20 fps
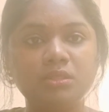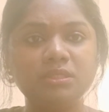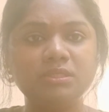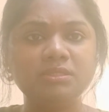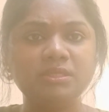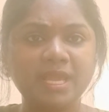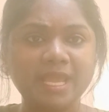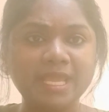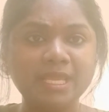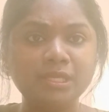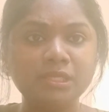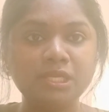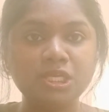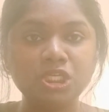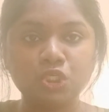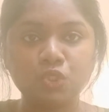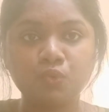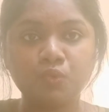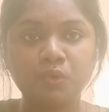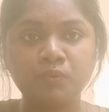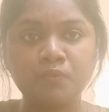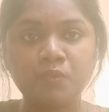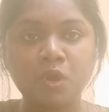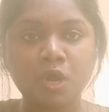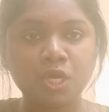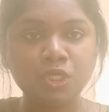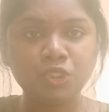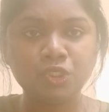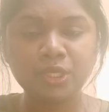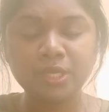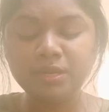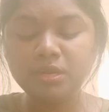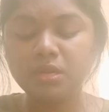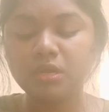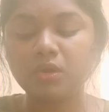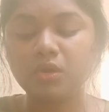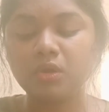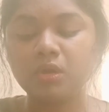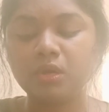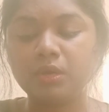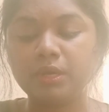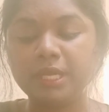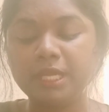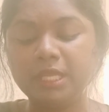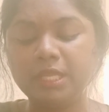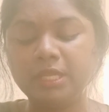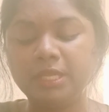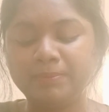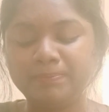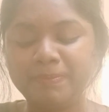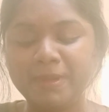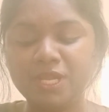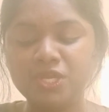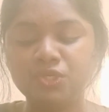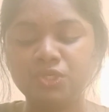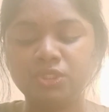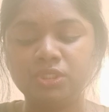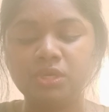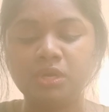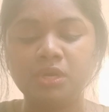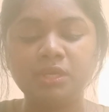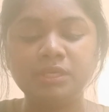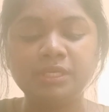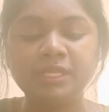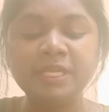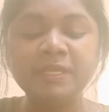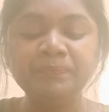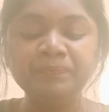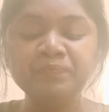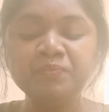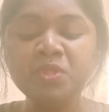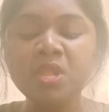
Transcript: the English version in page 30.